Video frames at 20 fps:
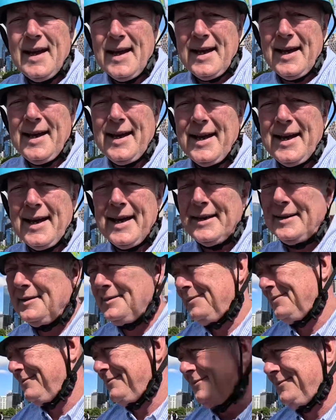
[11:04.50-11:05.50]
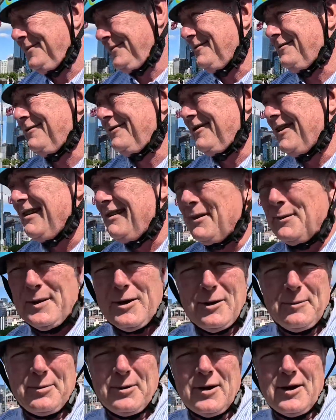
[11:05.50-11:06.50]
And very
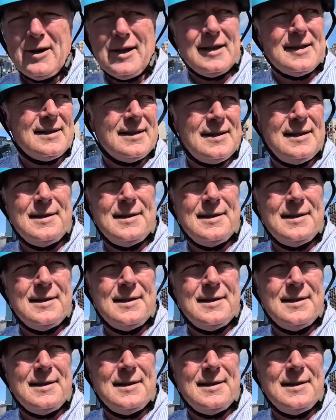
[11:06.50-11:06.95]
well priced.